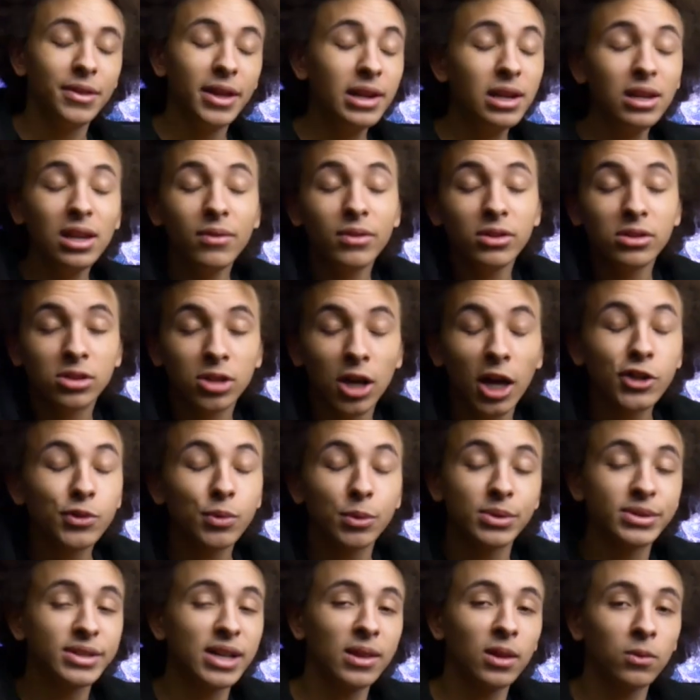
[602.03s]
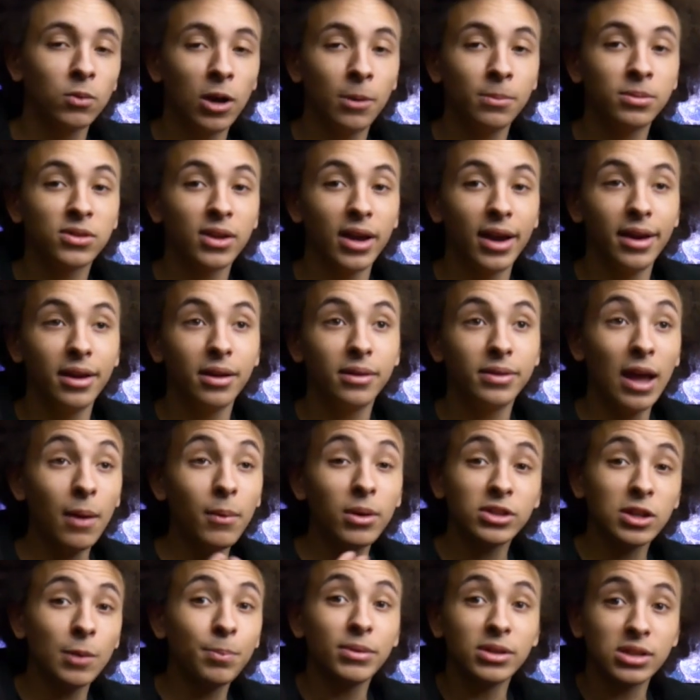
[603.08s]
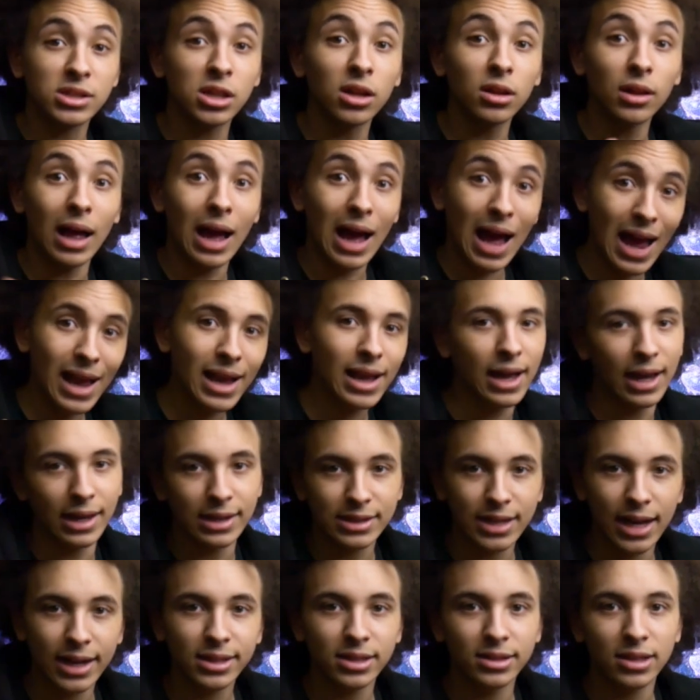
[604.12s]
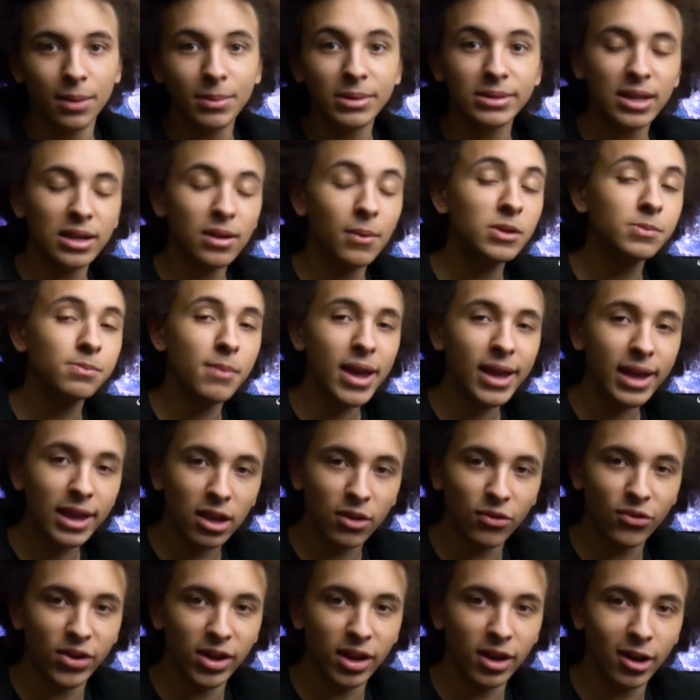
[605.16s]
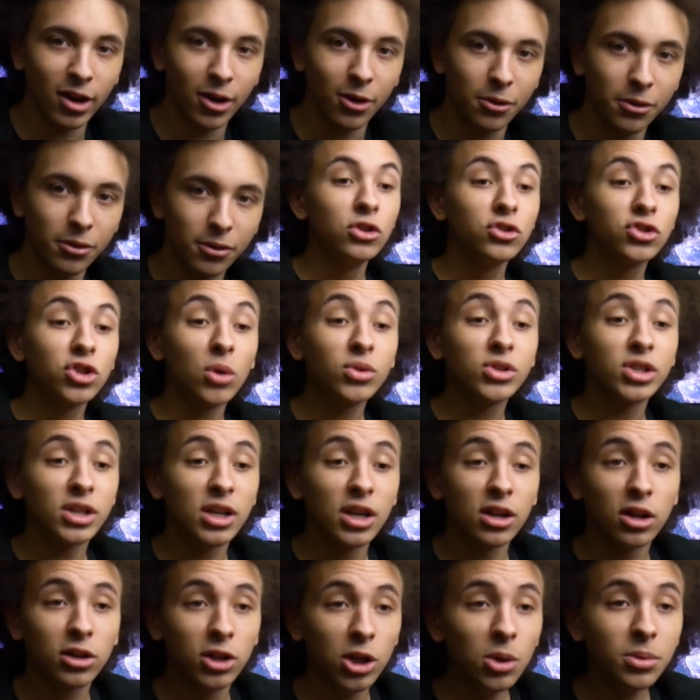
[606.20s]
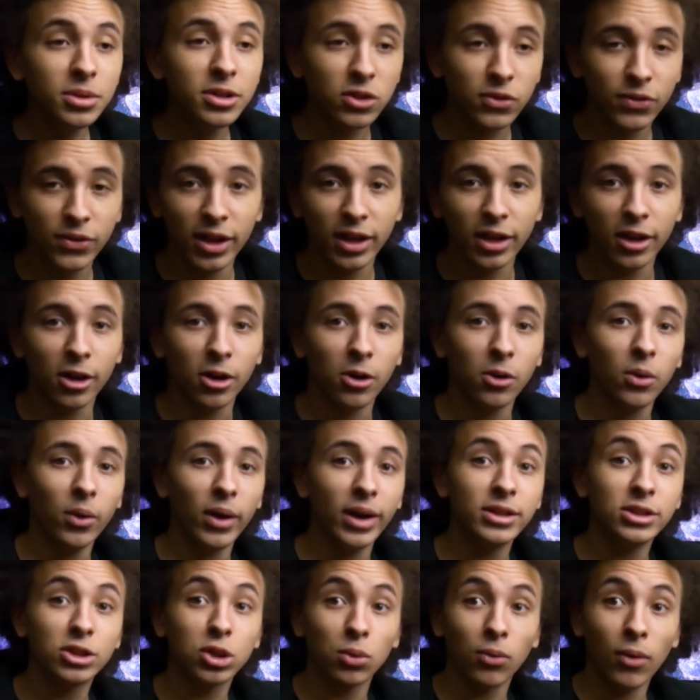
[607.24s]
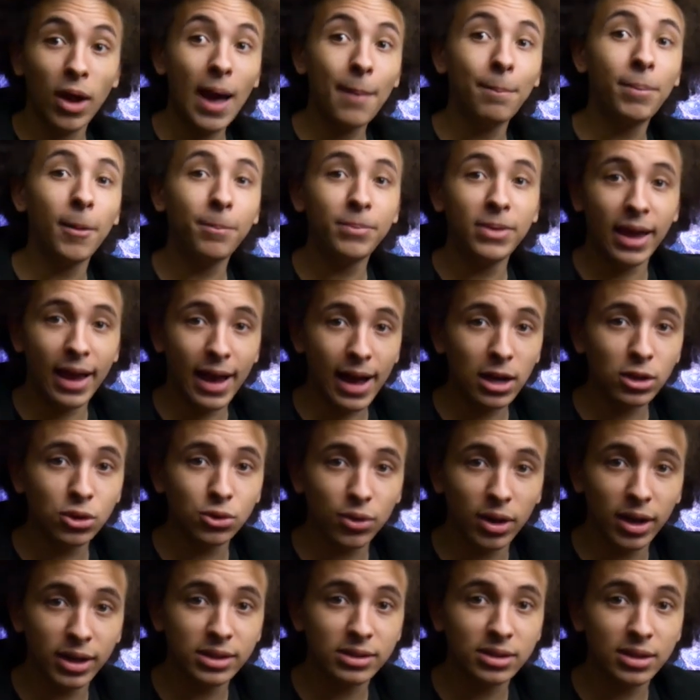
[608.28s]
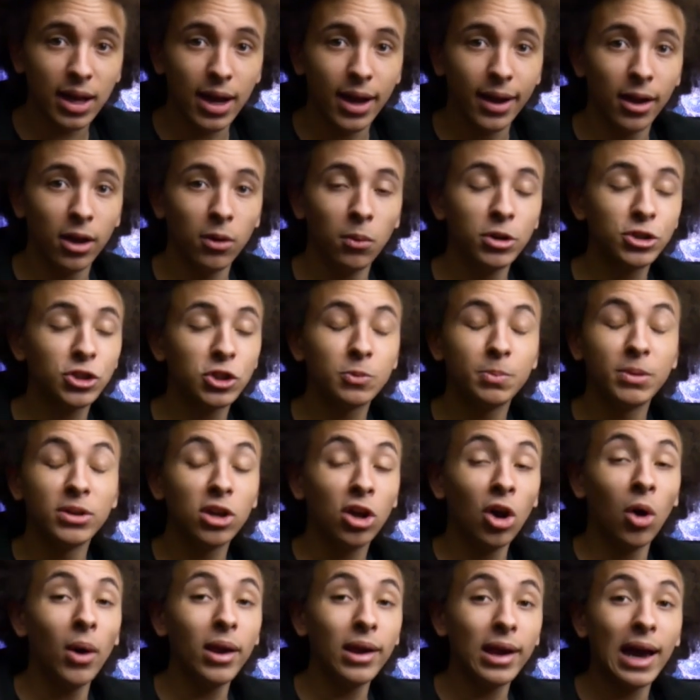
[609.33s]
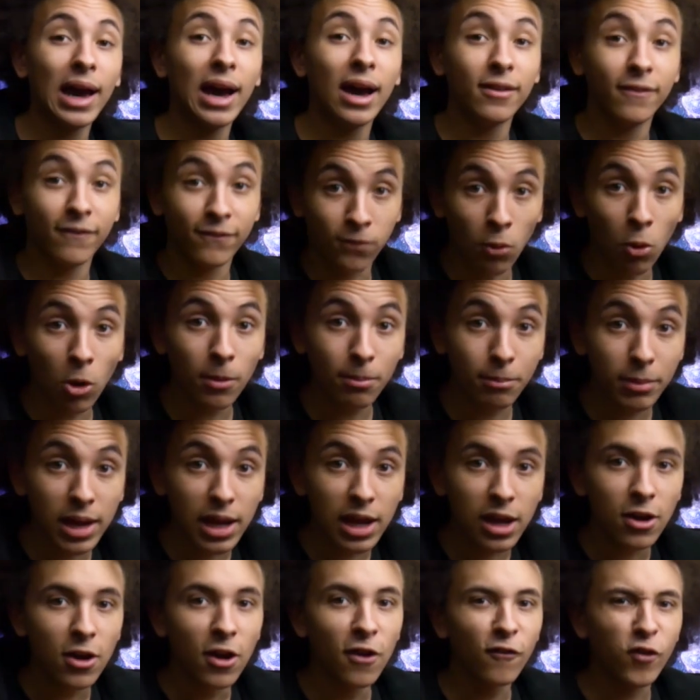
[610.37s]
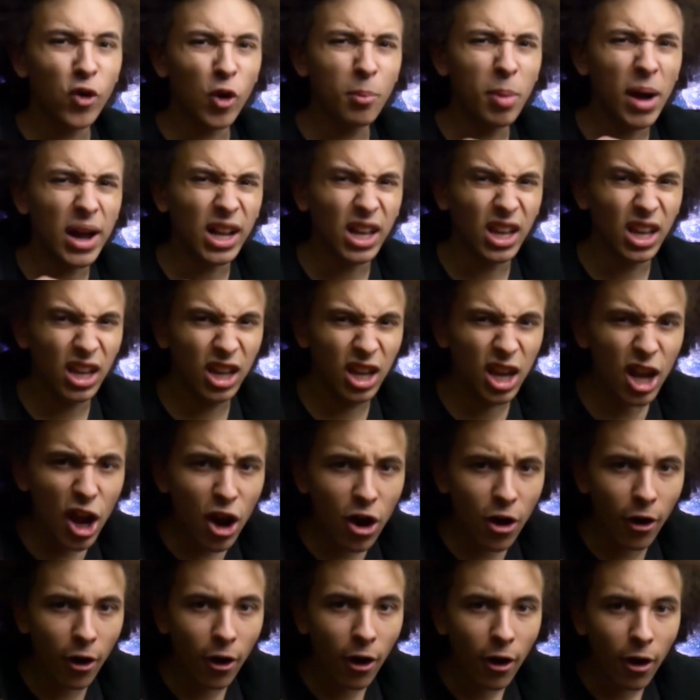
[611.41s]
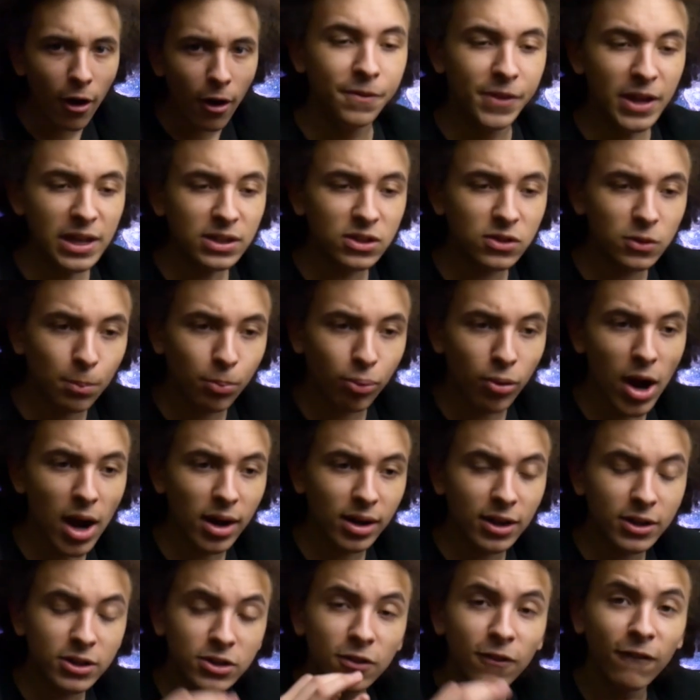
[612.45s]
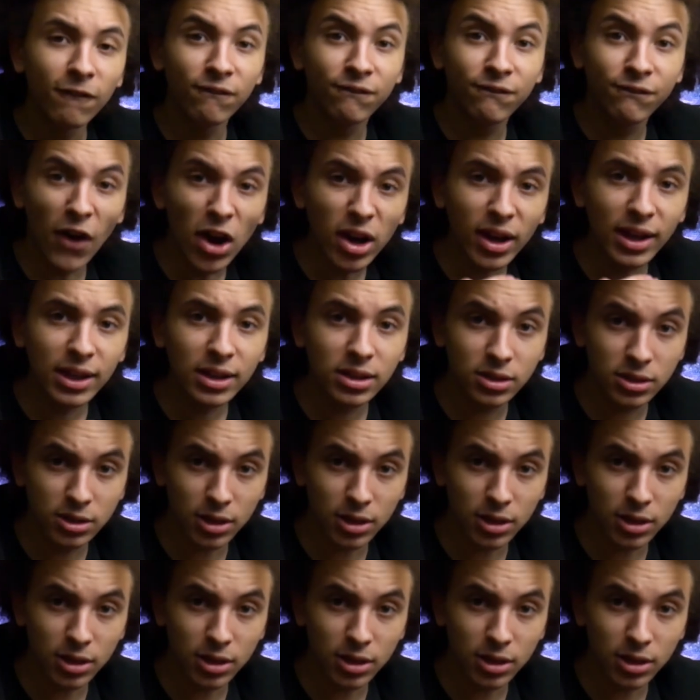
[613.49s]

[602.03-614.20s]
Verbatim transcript: they didn't even touch what was on the website. That was up until I contacted them and said I was making a video. So to conclude this video, and to wrap up the Azeron saga, which has been going on for me for about a year, this product fucking